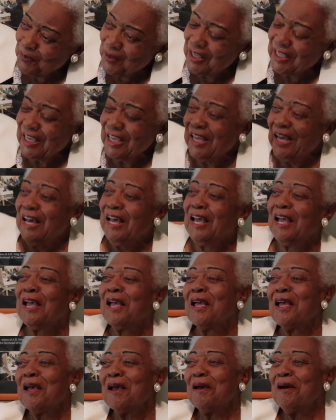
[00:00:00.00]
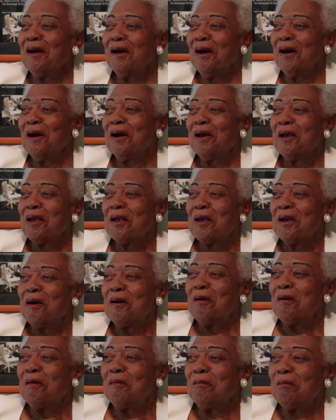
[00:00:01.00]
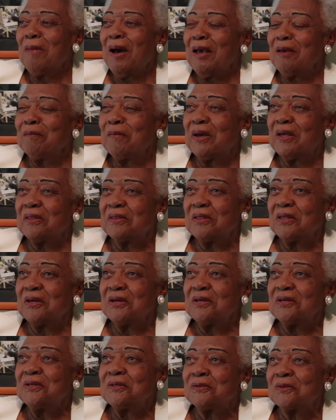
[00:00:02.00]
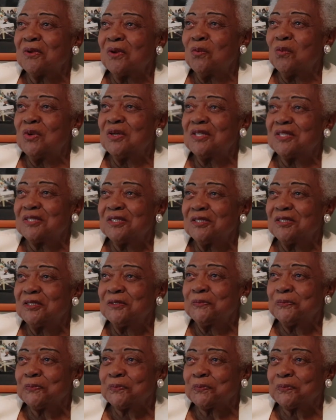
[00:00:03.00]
Yeah. My mother was a